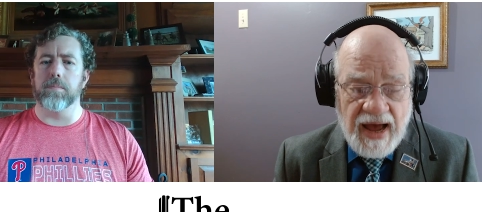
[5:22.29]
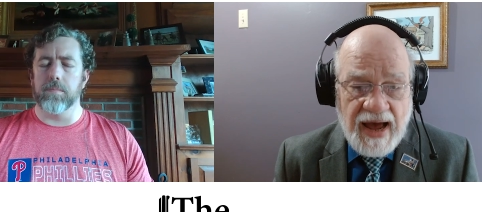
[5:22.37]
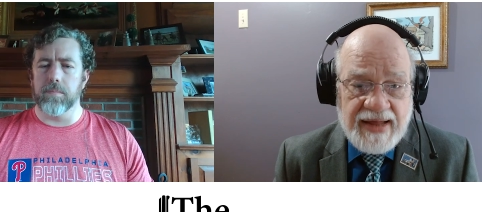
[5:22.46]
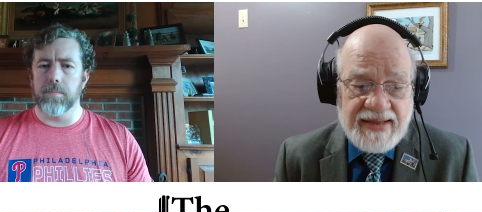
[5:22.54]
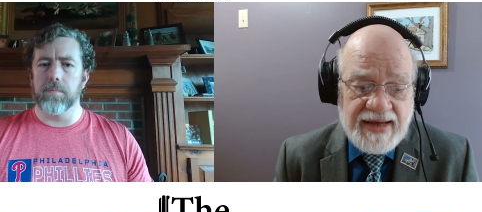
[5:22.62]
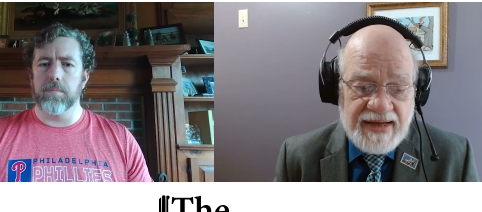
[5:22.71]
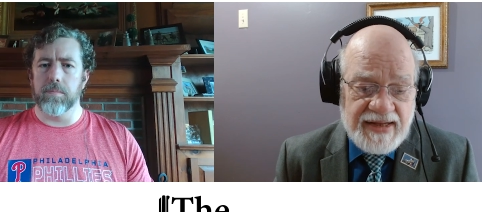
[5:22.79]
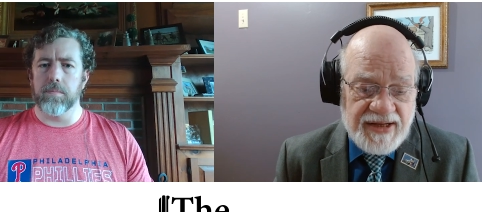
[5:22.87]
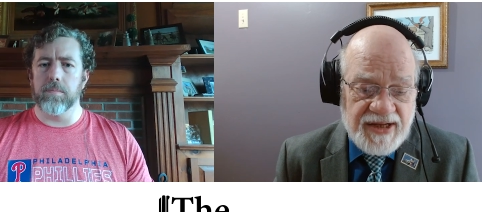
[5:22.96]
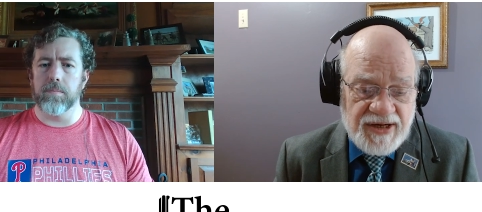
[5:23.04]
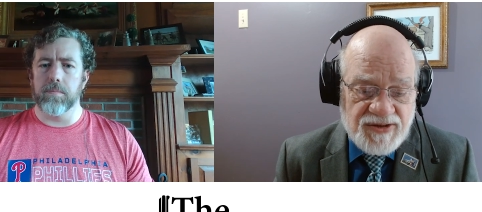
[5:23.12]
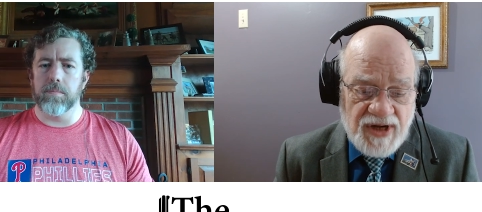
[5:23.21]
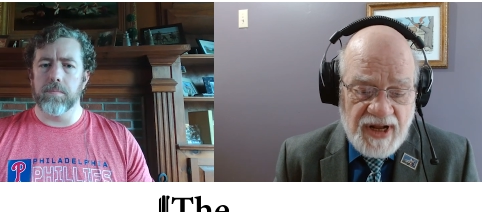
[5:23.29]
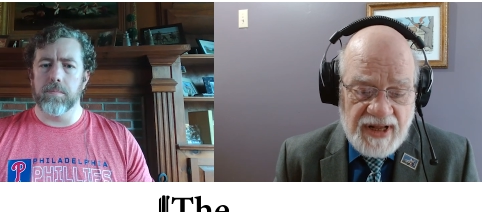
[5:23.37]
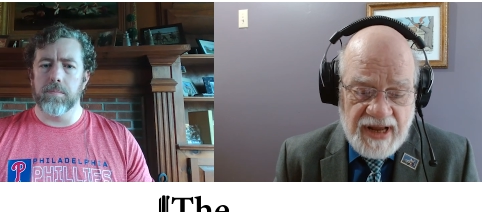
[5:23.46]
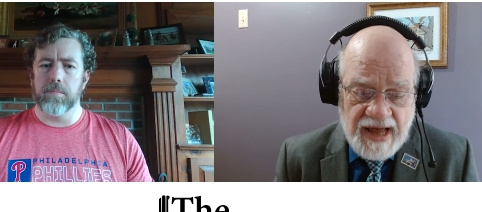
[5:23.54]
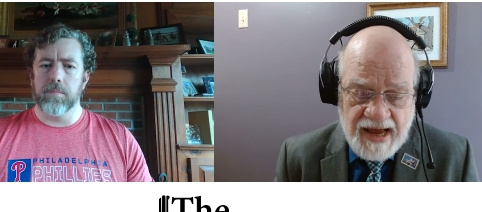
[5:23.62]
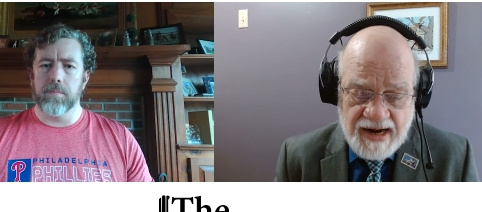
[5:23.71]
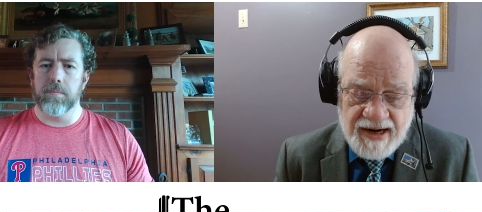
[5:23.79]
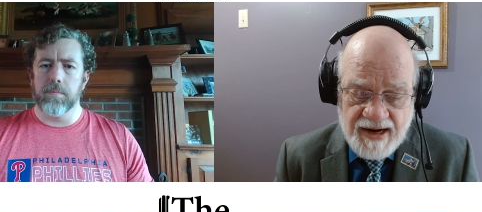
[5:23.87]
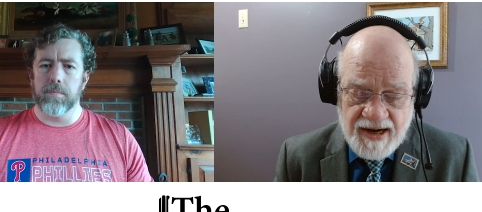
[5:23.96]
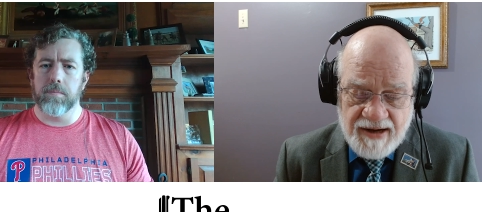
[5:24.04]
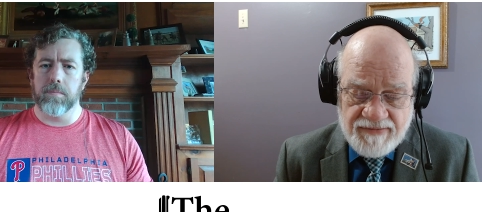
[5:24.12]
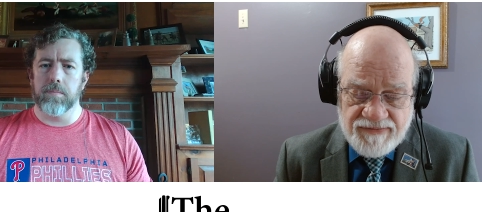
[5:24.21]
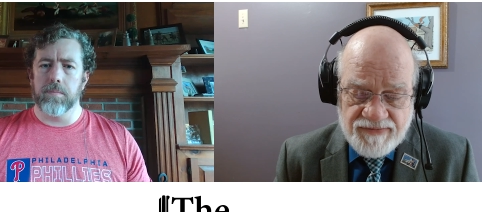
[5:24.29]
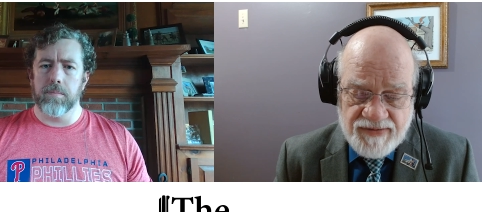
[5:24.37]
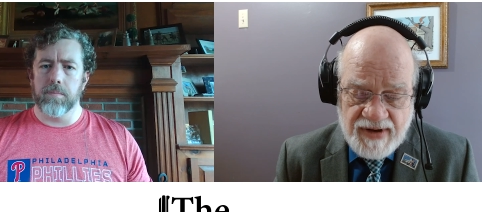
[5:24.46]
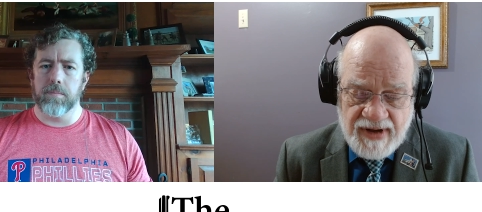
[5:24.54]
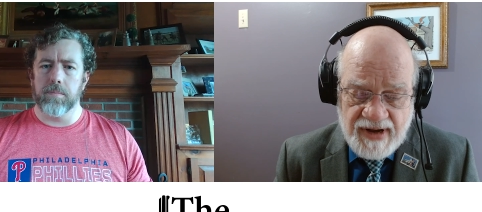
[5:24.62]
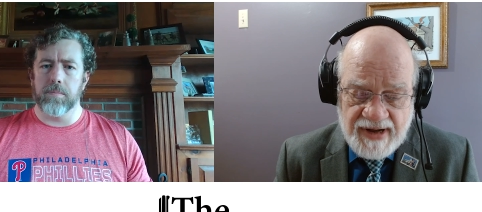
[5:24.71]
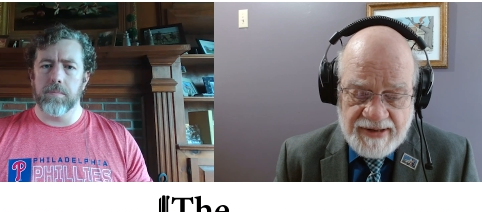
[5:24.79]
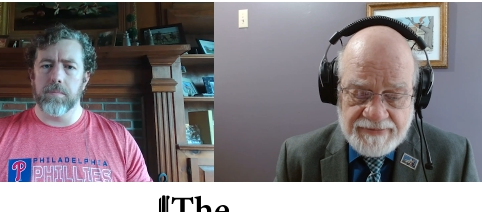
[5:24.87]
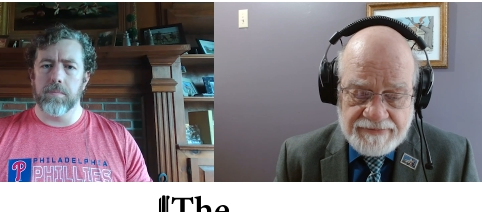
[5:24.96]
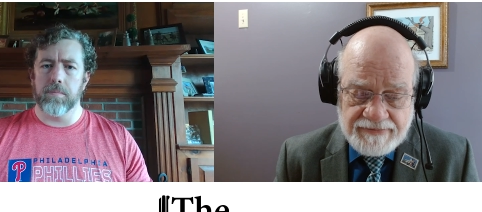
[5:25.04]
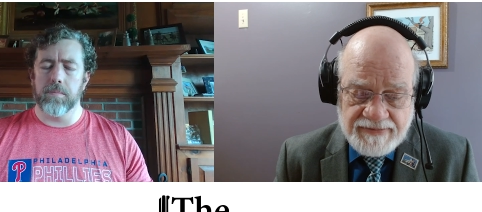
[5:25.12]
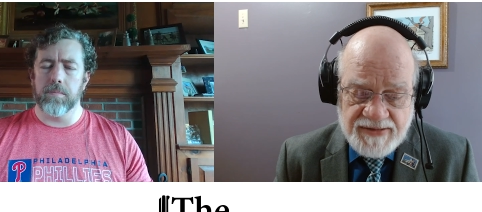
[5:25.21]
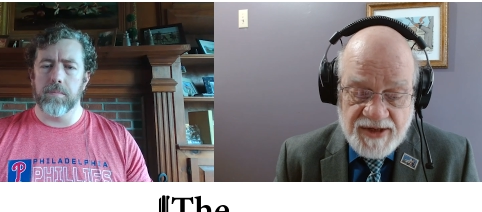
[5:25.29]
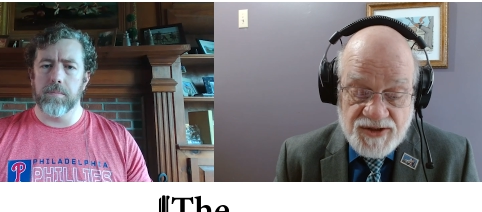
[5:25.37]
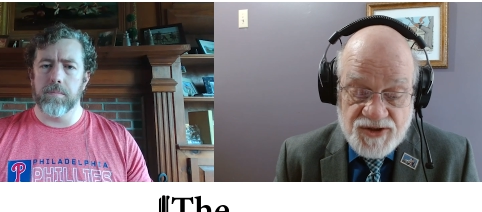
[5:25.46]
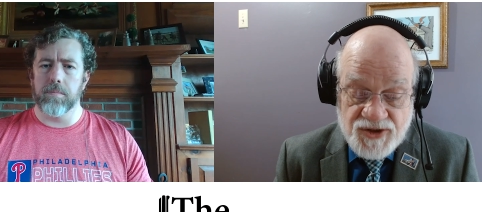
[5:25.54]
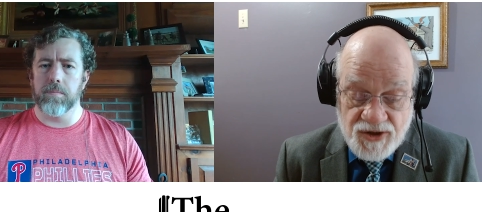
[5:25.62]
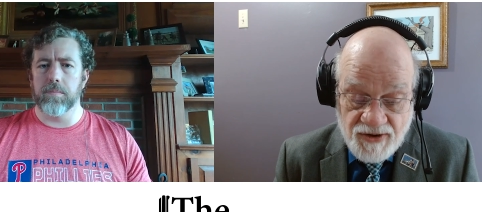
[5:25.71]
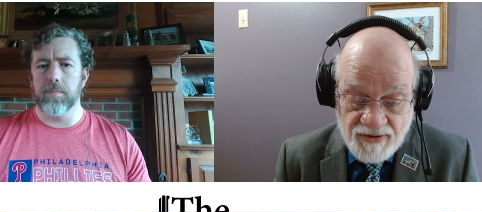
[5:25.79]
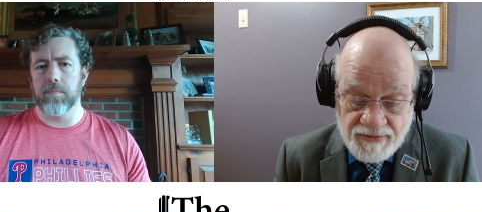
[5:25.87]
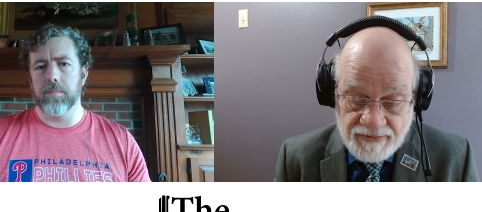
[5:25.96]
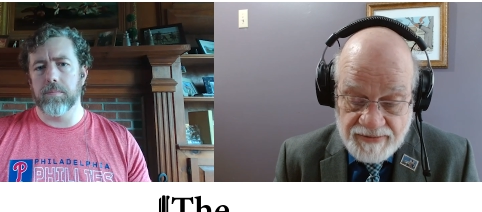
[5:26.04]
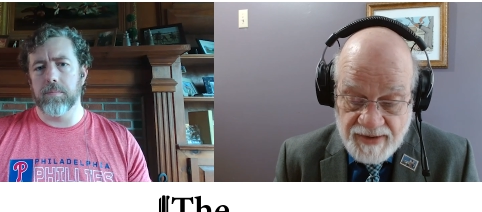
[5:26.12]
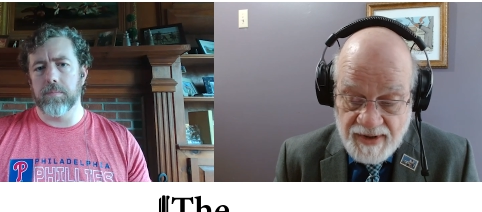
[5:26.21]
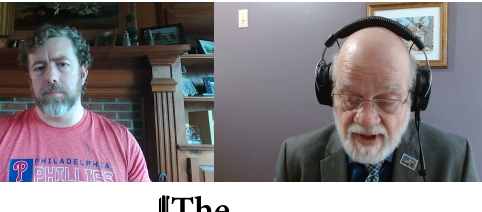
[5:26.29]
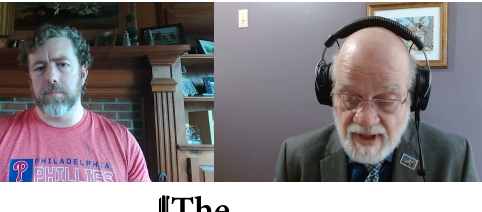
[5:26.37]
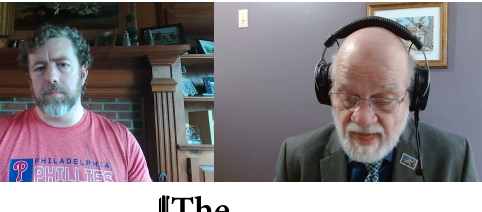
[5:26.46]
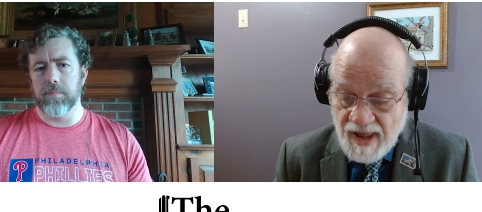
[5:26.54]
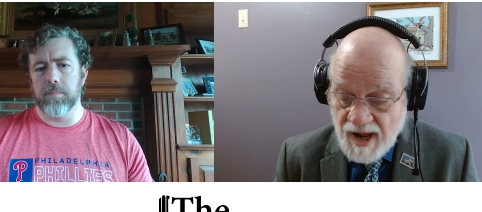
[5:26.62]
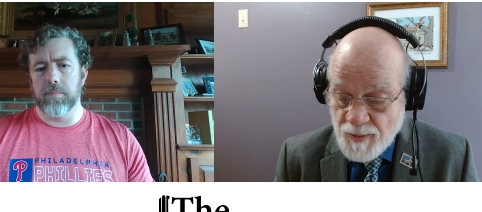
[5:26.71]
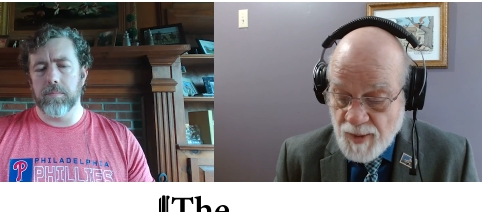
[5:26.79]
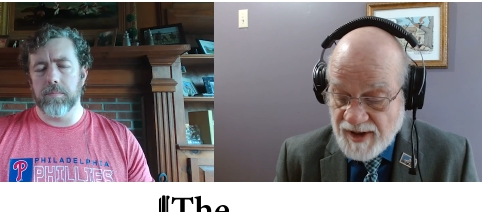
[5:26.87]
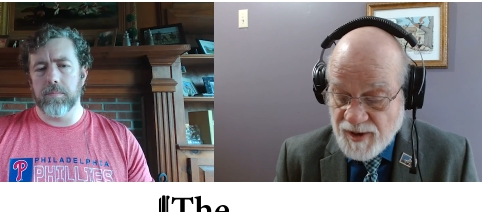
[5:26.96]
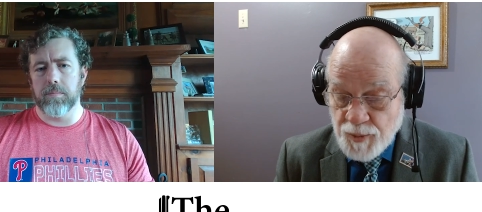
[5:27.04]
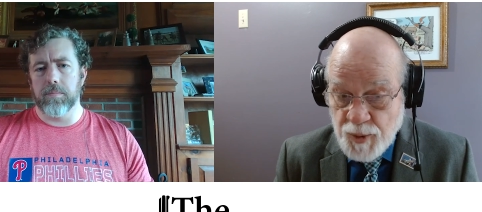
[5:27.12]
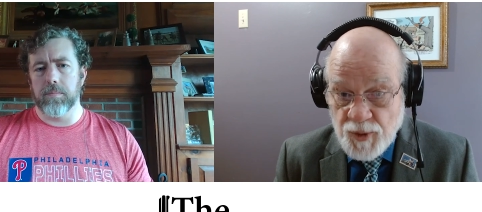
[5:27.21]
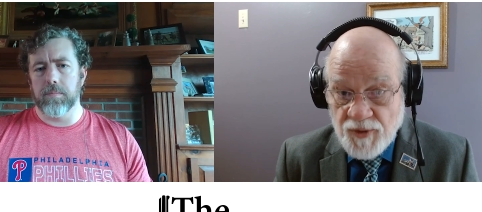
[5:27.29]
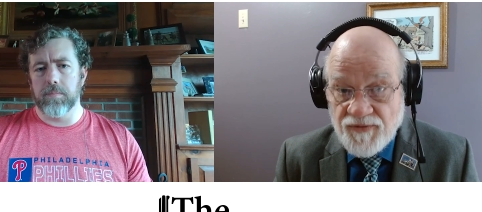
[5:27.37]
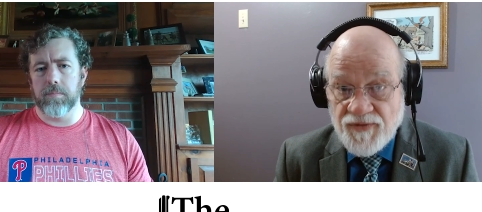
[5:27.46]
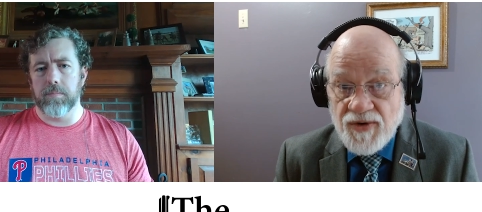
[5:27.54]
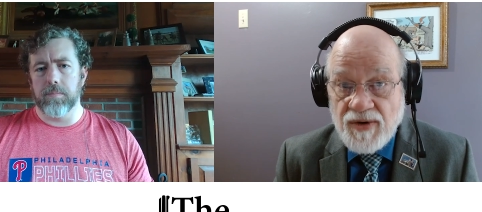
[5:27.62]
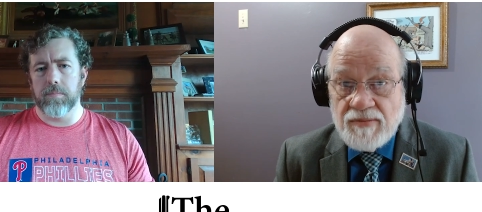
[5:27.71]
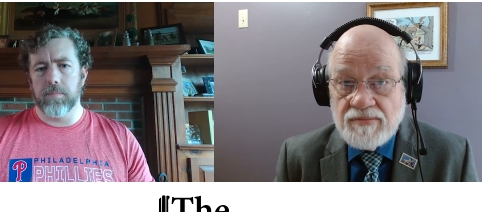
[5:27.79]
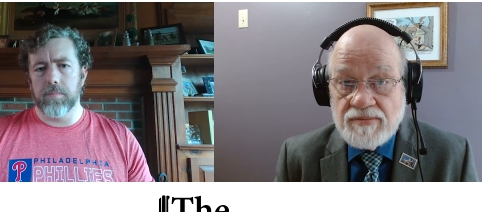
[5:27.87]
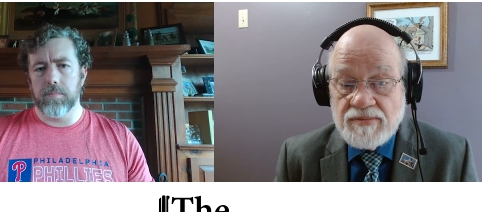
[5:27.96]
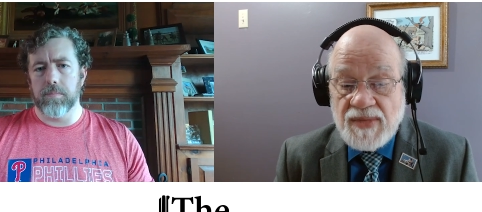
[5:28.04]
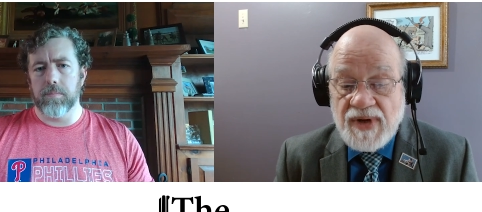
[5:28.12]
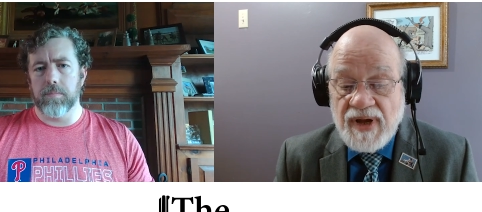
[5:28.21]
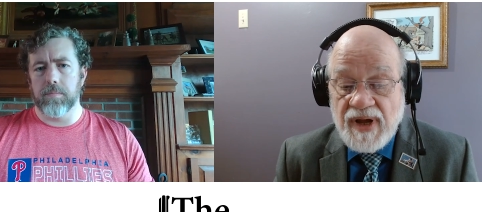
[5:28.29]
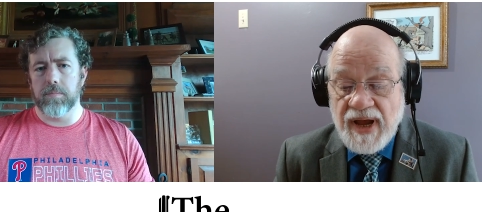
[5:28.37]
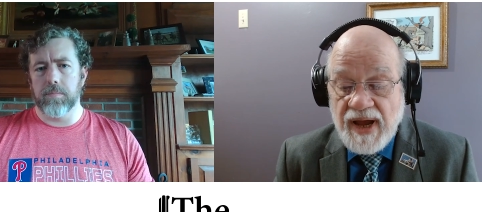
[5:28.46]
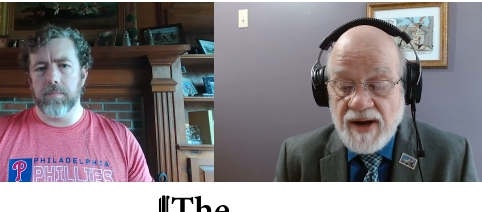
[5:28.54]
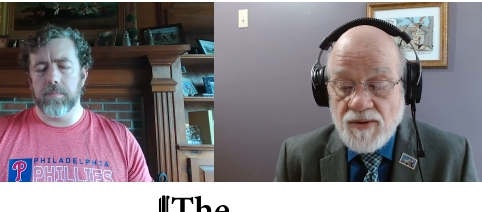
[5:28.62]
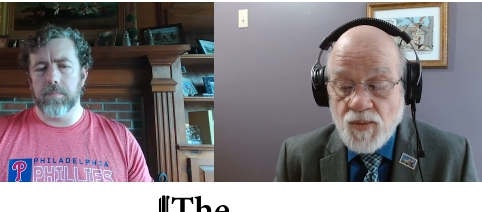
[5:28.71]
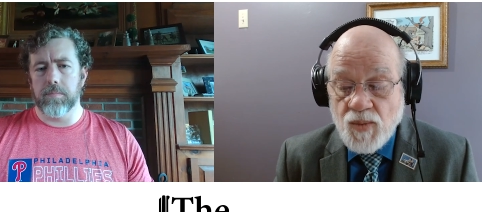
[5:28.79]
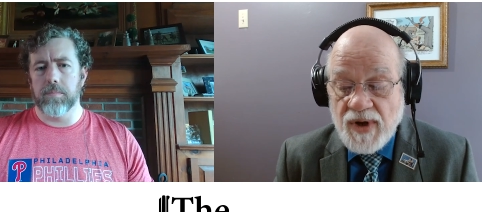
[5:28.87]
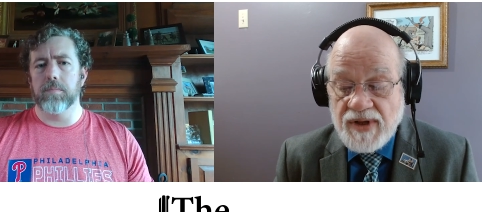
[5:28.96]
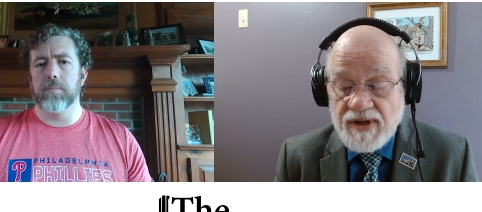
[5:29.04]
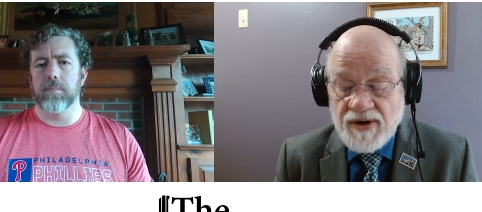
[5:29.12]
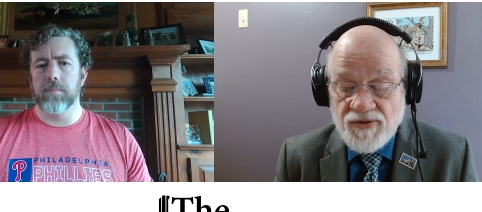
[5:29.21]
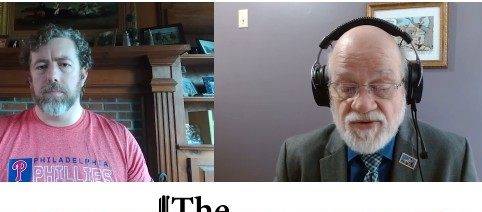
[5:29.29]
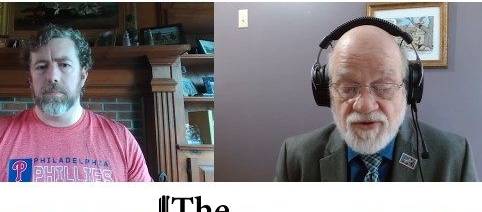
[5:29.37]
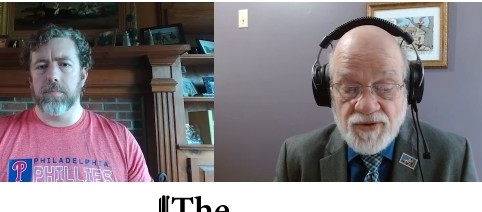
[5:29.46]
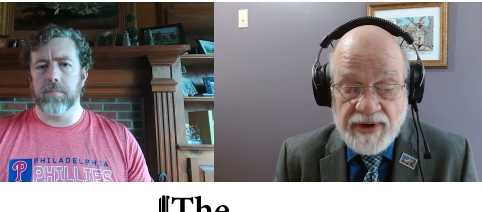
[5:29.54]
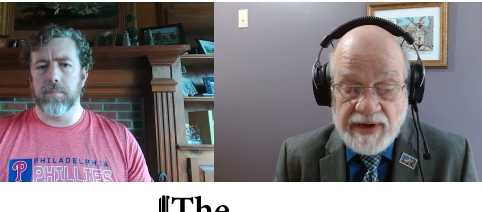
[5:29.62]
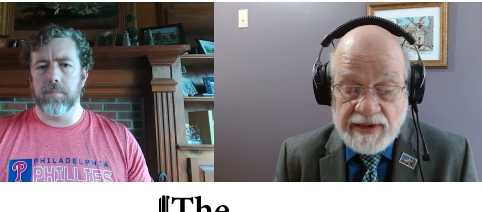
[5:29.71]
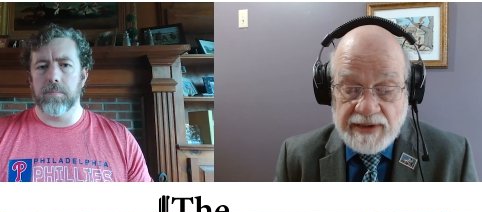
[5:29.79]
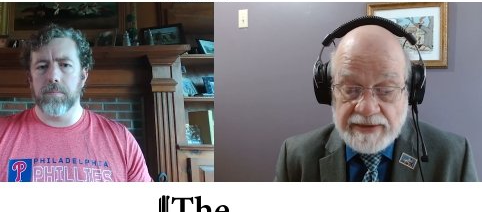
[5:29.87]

Speaker 1: I think that there's a lot of uh, concern about the Brewer firm and what they're doing